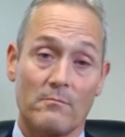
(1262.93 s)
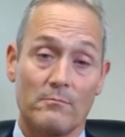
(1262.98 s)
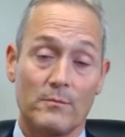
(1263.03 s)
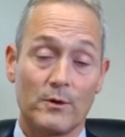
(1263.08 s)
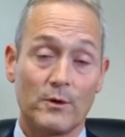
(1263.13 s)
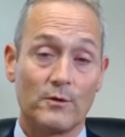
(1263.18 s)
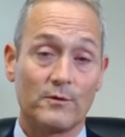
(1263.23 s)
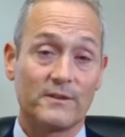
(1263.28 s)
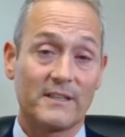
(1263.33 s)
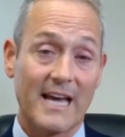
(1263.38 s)

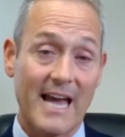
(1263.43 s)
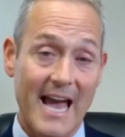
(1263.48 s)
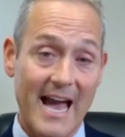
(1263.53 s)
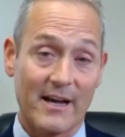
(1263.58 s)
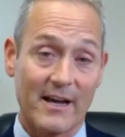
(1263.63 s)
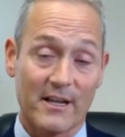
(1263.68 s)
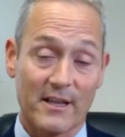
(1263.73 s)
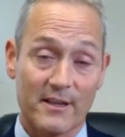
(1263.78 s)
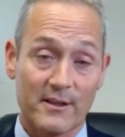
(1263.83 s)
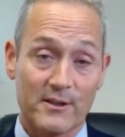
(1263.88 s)
moved
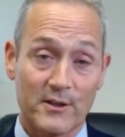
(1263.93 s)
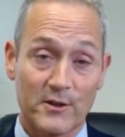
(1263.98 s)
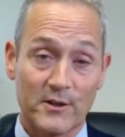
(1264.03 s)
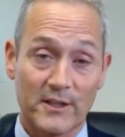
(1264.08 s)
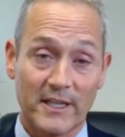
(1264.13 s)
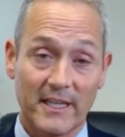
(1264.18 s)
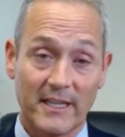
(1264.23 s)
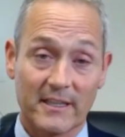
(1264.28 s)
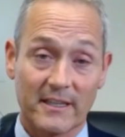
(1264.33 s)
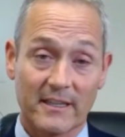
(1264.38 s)
out of the
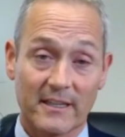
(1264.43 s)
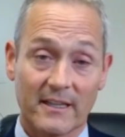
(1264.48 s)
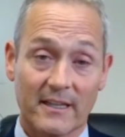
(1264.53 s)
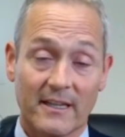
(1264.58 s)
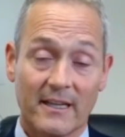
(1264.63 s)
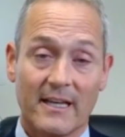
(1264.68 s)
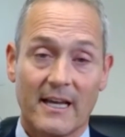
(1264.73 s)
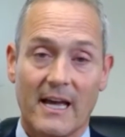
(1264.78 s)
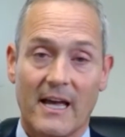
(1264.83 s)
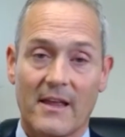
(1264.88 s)
unit,
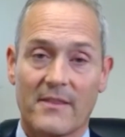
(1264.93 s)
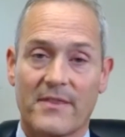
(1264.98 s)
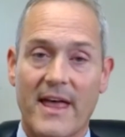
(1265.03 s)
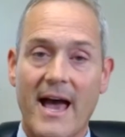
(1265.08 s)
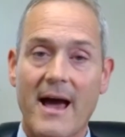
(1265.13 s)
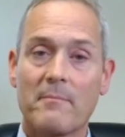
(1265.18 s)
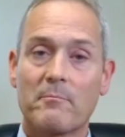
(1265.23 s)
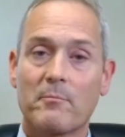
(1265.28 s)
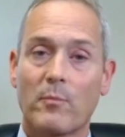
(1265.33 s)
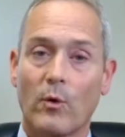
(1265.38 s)
at
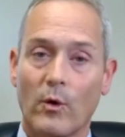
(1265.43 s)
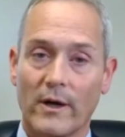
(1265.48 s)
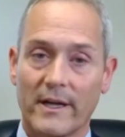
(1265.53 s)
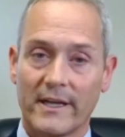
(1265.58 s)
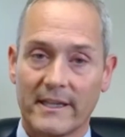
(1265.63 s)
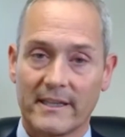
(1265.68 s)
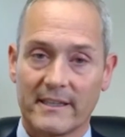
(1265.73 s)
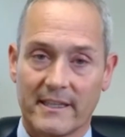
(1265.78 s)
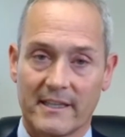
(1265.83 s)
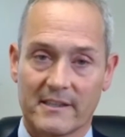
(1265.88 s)
that
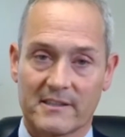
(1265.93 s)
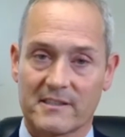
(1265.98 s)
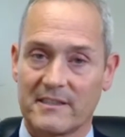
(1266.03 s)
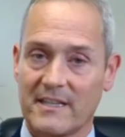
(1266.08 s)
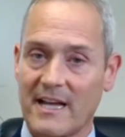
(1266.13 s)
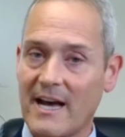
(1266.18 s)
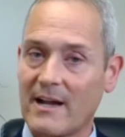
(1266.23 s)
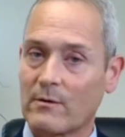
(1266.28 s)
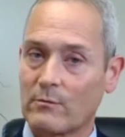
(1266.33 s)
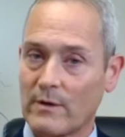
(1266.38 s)
point, it's
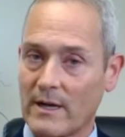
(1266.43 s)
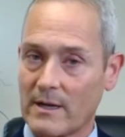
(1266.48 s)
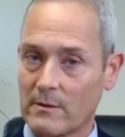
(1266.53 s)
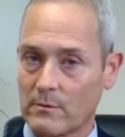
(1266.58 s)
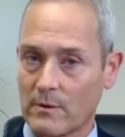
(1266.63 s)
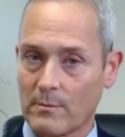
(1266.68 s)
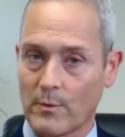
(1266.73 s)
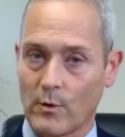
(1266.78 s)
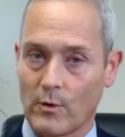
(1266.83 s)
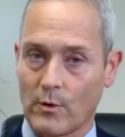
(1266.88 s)
not rent
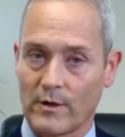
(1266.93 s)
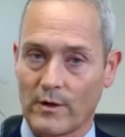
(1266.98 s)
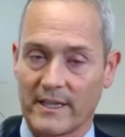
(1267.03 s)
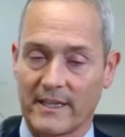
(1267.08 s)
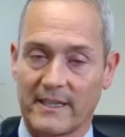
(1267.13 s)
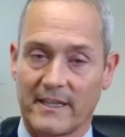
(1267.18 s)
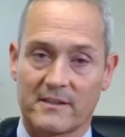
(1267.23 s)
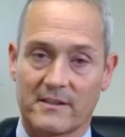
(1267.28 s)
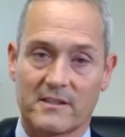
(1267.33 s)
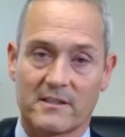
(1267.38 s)

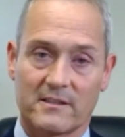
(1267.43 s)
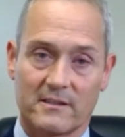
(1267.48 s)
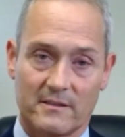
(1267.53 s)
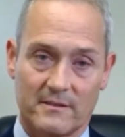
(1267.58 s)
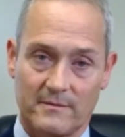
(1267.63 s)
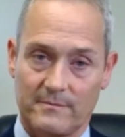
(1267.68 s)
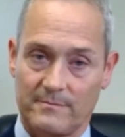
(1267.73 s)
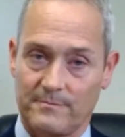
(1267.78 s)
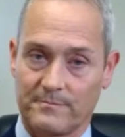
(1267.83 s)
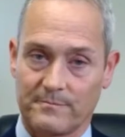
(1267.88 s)
reporting, it's
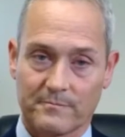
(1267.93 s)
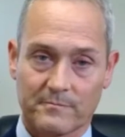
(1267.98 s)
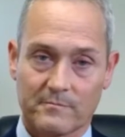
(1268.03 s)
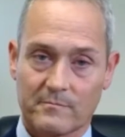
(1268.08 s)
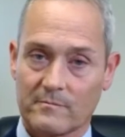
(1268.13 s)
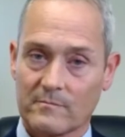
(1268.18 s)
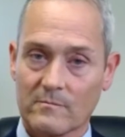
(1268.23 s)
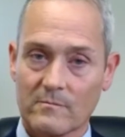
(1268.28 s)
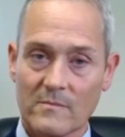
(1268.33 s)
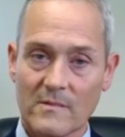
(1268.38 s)

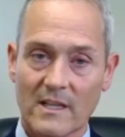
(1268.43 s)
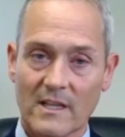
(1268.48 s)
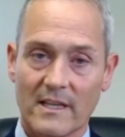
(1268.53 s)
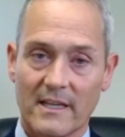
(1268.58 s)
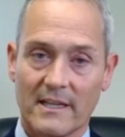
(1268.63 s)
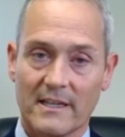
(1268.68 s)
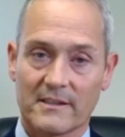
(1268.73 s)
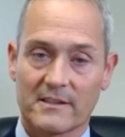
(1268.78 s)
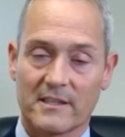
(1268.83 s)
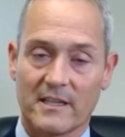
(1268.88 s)

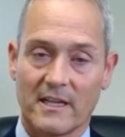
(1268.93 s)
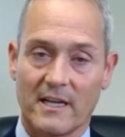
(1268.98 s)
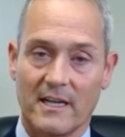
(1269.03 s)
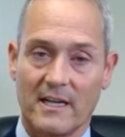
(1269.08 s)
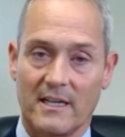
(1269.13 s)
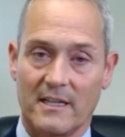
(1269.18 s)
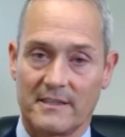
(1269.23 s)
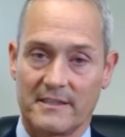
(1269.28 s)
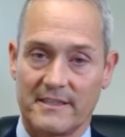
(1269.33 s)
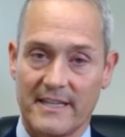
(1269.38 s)

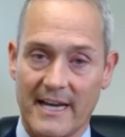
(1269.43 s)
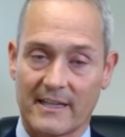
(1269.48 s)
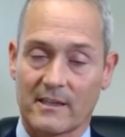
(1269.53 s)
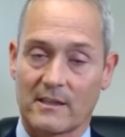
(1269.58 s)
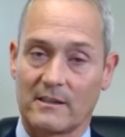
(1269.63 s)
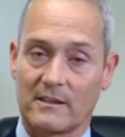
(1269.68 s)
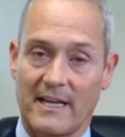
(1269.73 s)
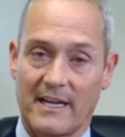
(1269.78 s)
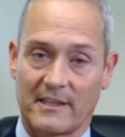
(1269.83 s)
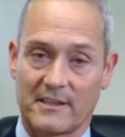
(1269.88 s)
debt
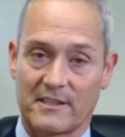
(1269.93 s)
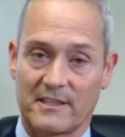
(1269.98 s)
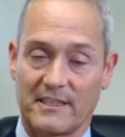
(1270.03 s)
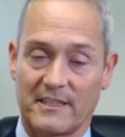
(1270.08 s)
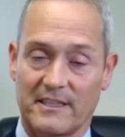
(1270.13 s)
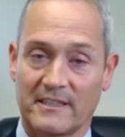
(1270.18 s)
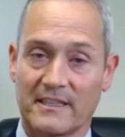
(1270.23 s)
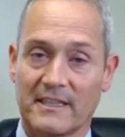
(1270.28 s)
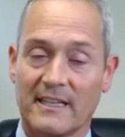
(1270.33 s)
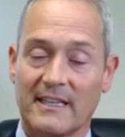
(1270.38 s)

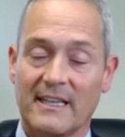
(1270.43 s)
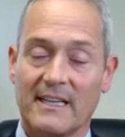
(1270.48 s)
collection.